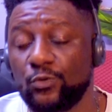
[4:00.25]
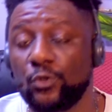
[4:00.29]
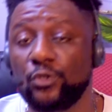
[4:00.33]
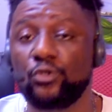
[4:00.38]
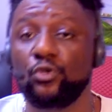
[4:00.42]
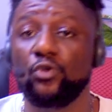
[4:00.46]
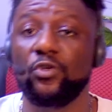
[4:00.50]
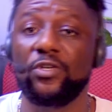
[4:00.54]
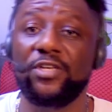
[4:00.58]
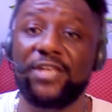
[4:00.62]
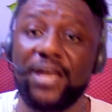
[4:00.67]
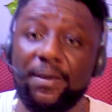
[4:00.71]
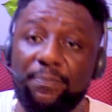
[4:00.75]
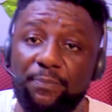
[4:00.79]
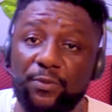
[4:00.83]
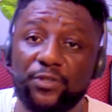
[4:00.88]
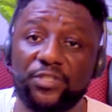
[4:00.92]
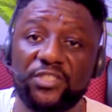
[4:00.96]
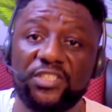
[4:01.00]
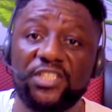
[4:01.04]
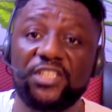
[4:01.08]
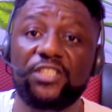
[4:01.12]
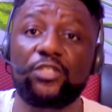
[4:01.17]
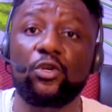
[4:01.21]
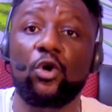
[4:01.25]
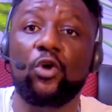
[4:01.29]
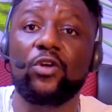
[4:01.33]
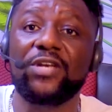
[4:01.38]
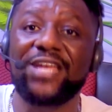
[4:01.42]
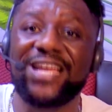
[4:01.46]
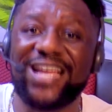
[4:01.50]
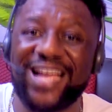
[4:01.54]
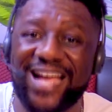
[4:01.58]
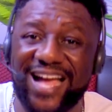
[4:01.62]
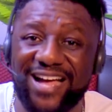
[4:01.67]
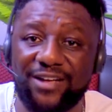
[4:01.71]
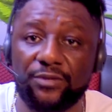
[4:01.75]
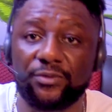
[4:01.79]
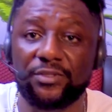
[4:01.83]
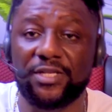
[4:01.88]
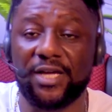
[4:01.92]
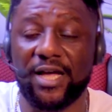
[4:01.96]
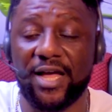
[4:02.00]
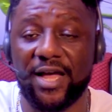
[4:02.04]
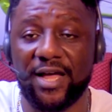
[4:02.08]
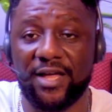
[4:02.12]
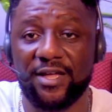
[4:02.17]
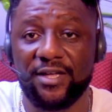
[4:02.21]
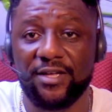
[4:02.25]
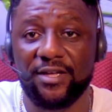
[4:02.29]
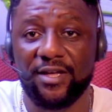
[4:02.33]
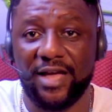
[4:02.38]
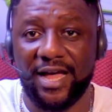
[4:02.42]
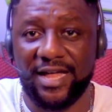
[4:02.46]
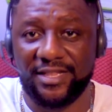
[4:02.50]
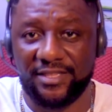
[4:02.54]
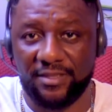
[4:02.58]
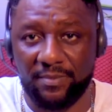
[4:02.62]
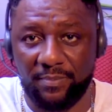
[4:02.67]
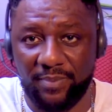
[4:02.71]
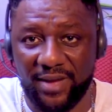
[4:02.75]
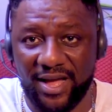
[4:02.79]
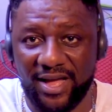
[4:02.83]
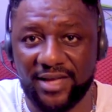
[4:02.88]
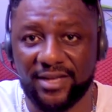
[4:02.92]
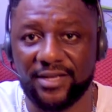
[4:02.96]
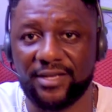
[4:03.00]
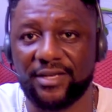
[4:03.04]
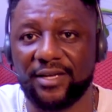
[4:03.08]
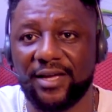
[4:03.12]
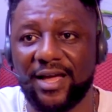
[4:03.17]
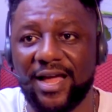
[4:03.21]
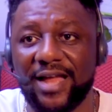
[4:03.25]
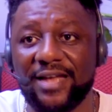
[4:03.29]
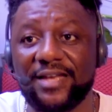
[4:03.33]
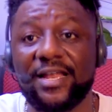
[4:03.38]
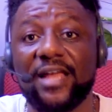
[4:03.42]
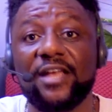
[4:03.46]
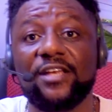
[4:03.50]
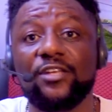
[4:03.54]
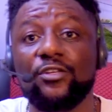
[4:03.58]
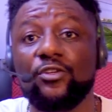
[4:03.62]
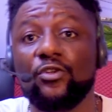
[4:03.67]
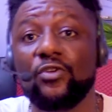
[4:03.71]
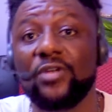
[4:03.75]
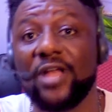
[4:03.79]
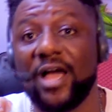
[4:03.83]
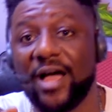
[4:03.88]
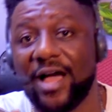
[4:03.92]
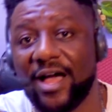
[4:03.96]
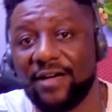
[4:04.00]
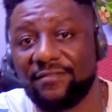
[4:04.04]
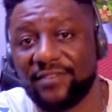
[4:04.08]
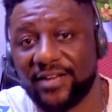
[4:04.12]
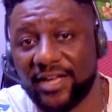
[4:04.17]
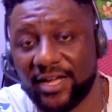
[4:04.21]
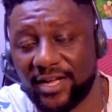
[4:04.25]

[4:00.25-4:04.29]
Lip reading: what you deposit on the counter at the bank. And then you now have an